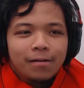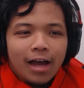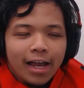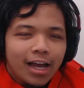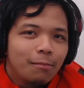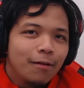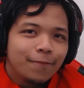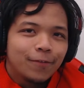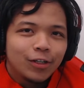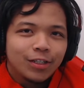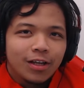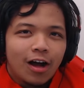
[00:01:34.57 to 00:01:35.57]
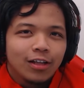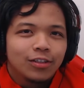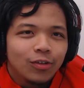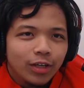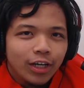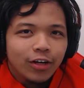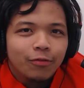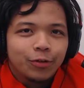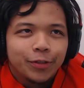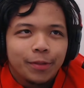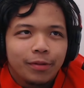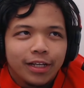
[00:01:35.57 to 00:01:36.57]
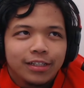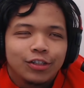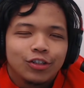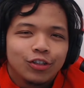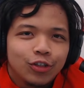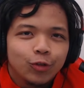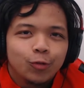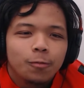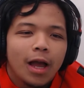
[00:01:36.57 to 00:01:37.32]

I got my first console here, which was a PlayStation 2.